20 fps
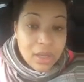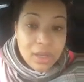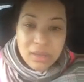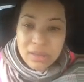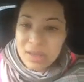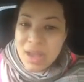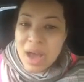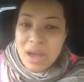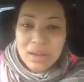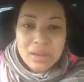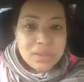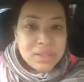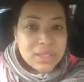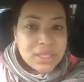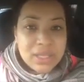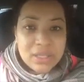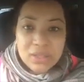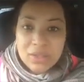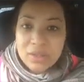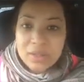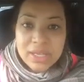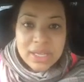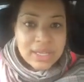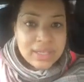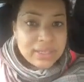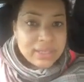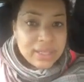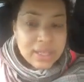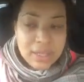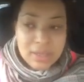y'all don't send your
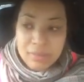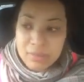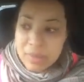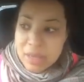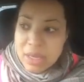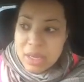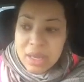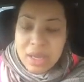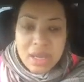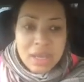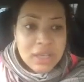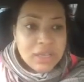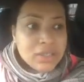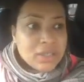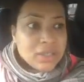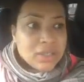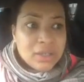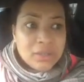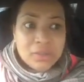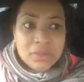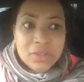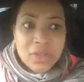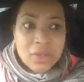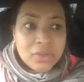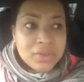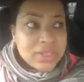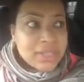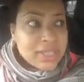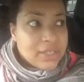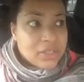kids to him. Y'all
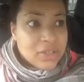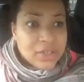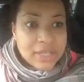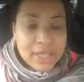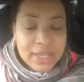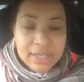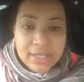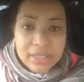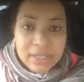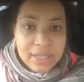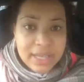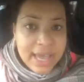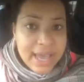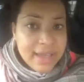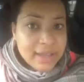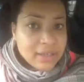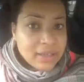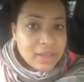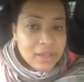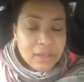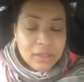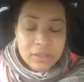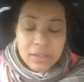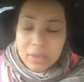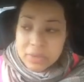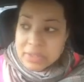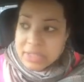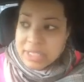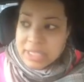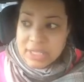don't send your kids to that.
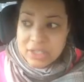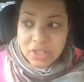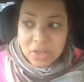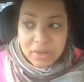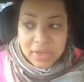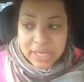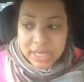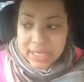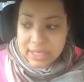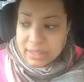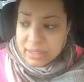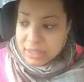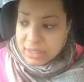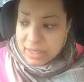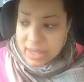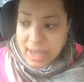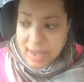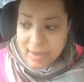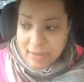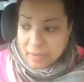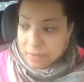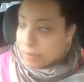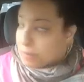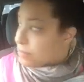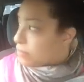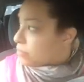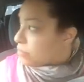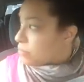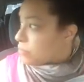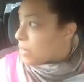Don't send your kids to that.
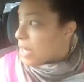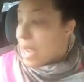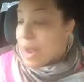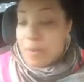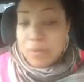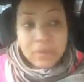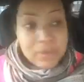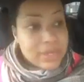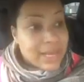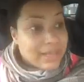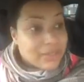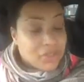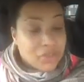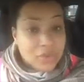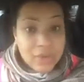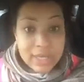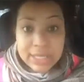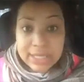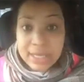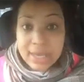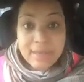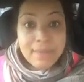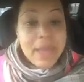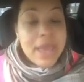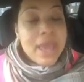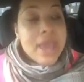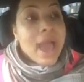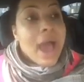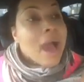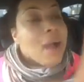I would not trust him.
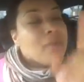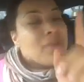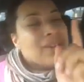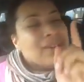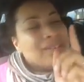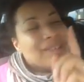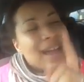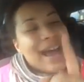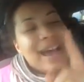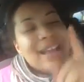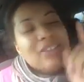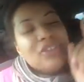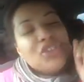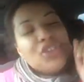I would not